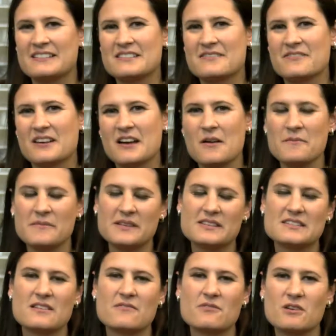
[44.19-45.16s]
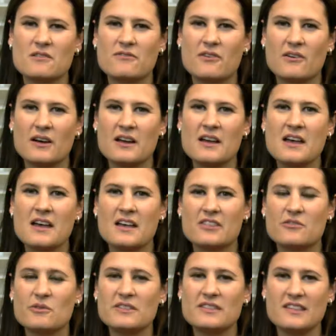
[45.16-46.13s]
different companies I've worked for,
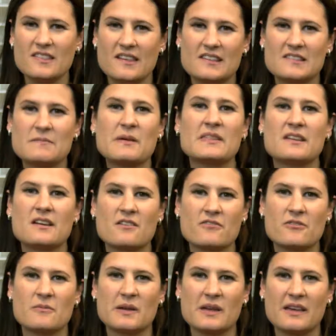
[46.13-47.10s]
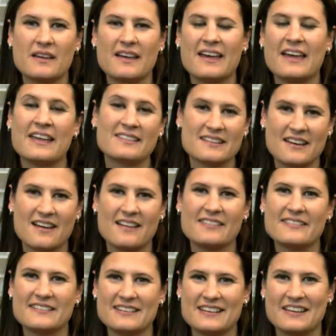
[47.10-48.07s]
the one thing that's been there for me as a
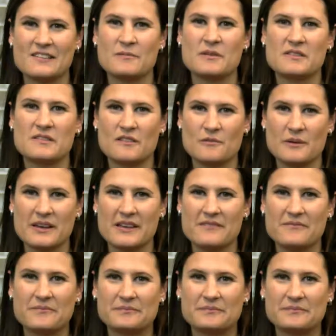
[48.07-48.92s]
constant has been SWE.